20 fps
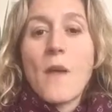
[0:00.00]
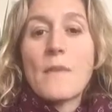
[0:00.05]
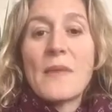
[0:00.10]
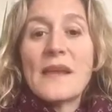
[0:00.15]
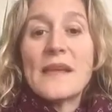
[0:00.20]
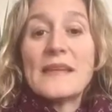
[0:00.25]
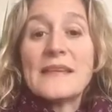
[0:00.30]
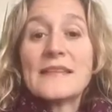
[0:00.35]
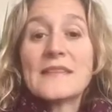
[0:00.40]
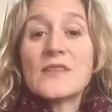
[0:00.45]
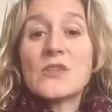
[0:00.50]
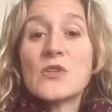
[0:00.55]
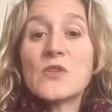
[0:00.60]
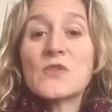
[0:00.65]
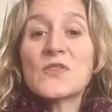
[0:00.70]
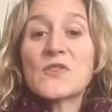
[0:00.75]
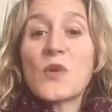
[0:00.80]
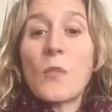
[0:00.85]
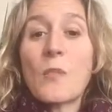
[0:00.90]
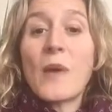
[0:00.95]
Please do
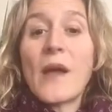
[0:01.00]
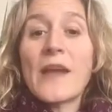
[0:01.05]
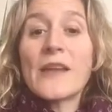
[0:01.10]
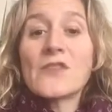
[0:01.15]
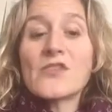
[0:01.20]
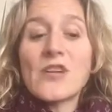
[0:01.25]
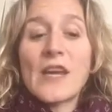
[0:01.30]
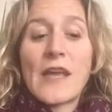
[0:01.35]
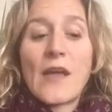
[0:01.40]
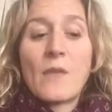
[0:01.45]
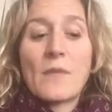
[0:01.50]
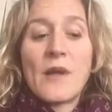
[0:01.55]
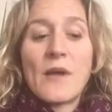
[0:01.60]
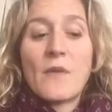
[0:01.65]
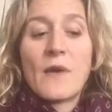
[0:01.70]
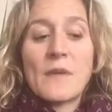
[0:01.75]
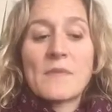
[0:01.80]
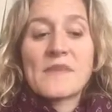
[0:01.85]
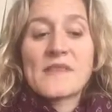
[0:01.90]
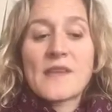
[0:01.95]
stop by, check out my
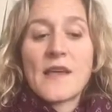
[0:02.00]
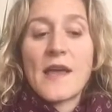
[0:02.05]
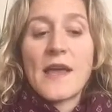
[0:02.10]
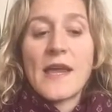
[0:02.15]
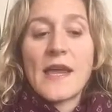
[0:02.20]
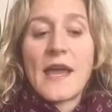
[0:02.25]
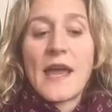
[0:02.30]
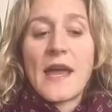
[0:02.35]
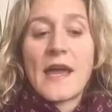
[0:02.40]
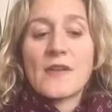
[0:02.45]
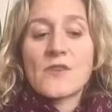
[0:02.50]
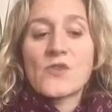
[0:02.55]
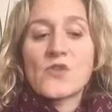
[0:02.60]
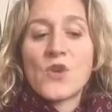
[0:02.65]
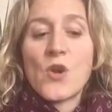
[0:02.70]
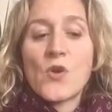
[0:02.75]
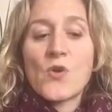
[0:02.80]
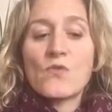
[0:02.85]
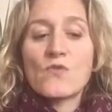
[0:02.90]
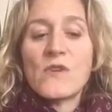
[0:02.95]
website at
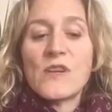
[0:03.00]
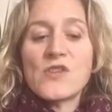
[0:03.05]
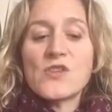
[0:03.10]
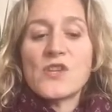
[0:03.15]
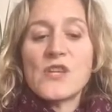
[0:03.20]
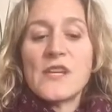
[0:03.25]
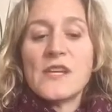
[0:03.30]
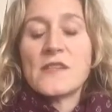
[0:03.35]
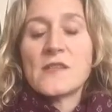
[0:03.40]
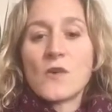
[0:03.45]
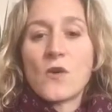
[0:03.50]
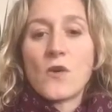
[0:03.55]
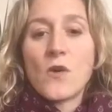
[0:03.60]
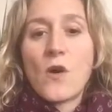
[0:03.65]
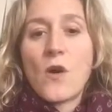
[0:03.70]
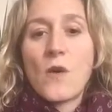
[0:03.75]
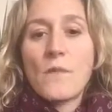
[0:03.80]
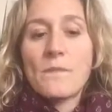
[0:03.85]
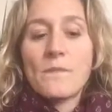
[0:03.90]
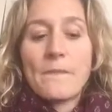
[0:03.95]

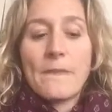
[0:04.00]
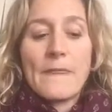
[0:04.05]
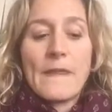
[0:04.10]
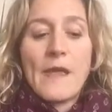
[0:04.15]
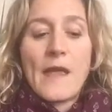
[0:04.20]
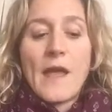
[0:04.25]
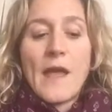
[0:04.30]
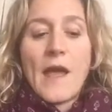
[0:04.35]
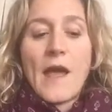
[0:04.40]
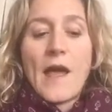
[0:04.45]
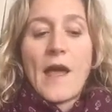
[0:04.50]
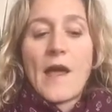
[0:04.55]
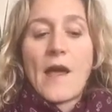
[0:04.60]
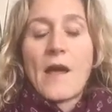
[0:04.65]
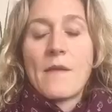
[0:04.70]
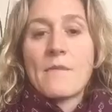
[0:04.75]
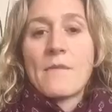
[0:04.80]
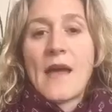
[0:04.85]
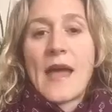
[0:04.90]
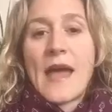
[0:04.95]
joeritchie.com,
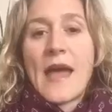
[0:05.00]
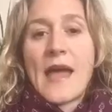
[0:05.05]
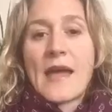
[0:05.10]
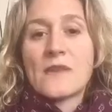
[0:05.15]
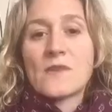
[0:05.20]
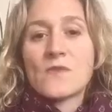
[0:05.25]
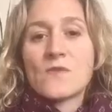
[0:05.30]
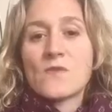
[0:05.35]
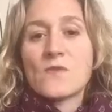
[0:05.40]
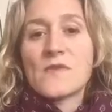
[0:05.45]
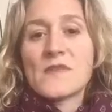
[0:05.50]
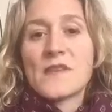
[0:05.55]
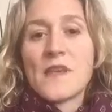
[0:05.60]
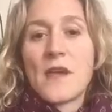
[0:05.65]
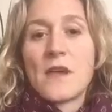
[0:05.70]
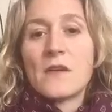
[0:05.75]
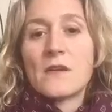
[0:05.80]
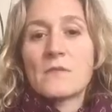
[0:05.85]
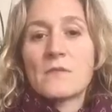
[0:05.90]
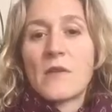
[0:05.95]
and
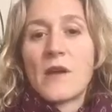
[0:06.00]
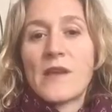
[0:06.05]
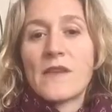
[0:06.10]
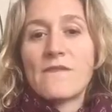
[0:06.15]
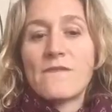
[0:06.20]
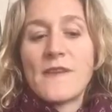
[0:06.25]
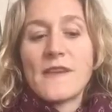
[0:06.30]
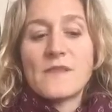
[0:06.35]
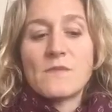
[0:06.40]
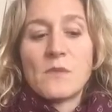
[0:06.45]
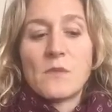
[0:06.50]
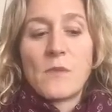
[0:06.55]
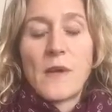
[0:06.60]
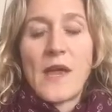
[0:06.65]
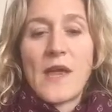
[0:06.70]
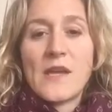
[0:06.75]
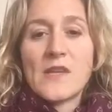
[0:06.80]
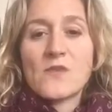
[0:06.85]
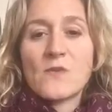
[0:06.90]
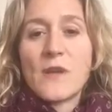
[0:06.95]
also my Facebook
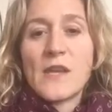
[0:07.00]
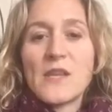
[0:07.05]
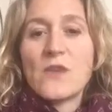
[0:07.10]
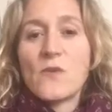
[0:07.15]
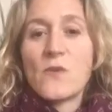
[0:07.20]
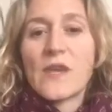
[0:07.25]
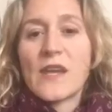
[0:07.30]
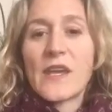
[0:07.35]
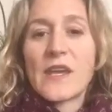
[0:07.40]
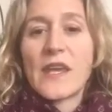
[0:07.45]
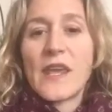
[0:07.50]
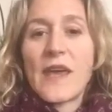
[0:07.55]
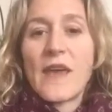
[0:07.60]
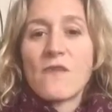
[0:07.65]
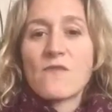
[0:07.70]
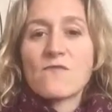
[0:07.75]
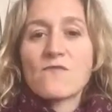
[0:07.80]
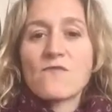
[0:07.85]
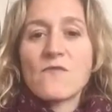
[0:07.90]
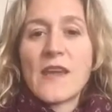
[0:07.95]
page, where you can
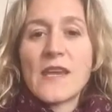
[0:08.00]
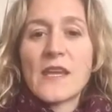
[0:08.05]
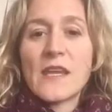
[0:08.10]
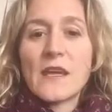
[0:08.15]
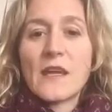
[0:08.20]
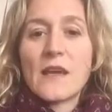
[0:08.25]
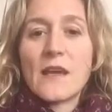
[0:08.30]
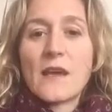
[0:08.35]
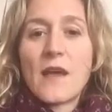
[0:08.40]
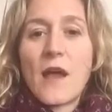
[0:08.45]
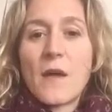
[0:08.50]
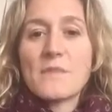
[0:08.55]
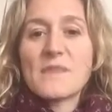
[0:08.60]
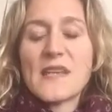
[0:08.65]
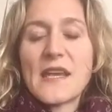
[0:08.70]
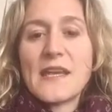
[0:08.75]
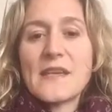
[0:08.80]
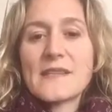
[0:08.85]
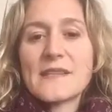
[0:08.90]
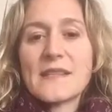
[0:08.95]
get regular
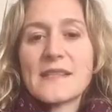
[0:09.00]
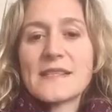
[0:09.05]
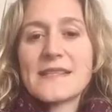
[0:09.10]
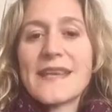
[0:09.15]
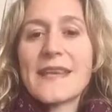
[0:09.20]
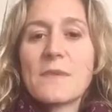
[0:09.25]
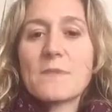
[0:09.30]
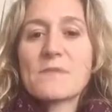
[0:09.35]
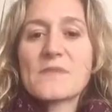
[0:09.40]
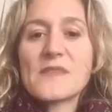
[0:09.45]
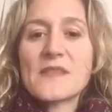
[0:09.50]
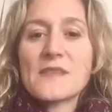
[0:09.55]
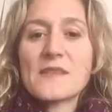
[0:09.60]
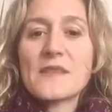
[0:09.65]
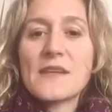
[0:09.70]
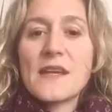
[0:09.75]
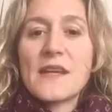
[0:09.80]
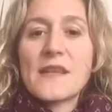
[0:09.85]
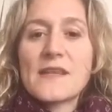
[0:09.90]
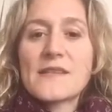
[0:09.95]
updates and tips
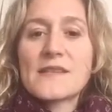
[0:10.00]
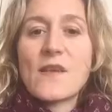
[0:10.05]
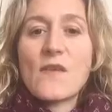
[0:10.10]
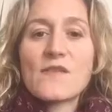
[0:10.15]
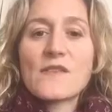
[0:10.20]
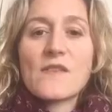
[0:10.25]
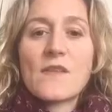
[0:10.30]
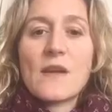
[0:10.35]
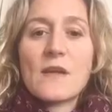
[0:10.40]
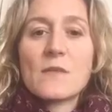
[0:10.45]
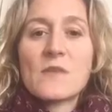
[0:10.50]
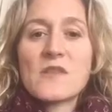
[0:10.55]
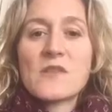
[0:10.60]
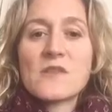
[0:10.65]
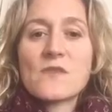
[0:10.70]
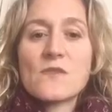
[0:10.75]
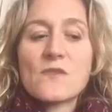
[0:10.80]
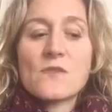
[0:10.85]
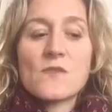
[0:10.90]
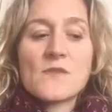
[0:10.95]
and self-development
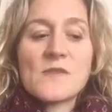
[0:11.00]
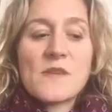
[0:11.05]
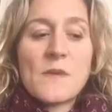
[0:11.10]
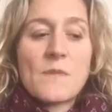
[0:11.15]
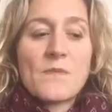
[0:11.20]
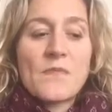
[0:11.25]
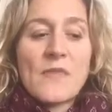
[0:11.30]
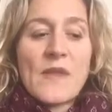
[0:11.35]
tools.